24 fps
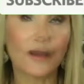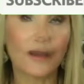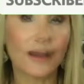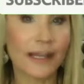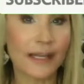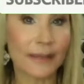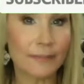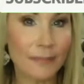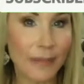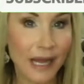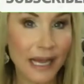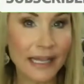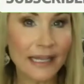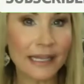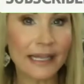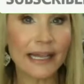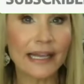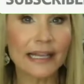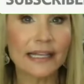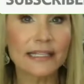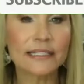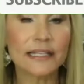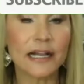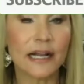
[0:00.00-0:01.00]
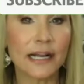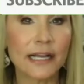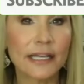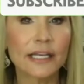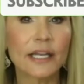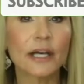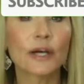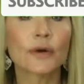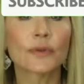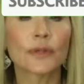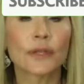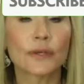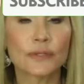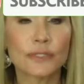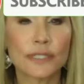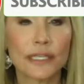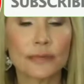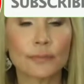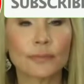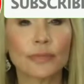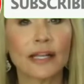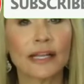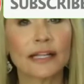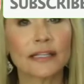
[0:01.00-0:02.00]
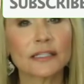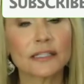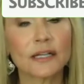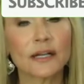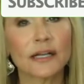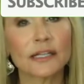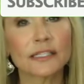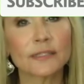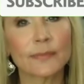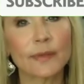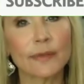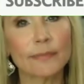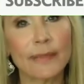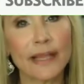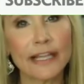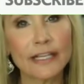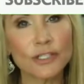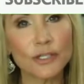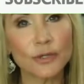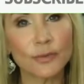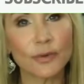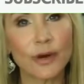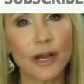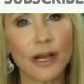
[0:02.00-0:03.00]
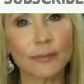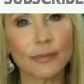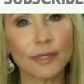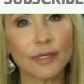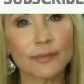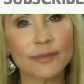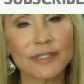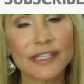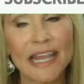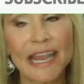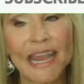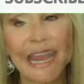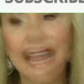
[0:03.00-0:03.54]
in my case, I know those implants cause me major problems.